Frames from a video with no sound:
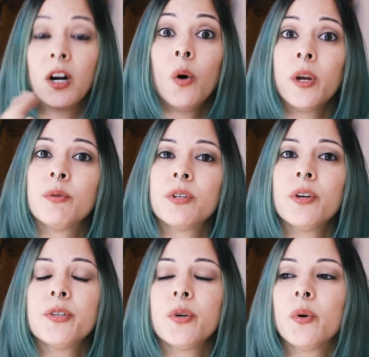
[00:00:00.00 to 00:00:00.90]
Oh, he was
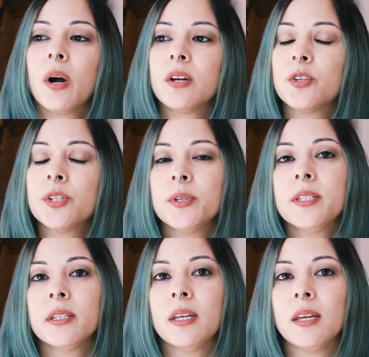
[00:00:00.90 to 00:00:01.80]
also uh, just
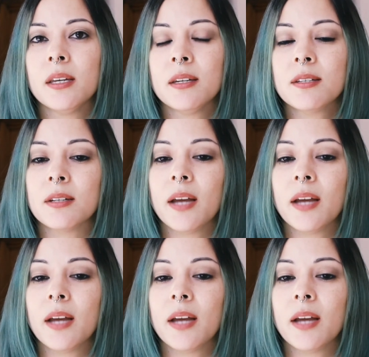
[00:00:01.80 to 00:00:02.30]
recently in as an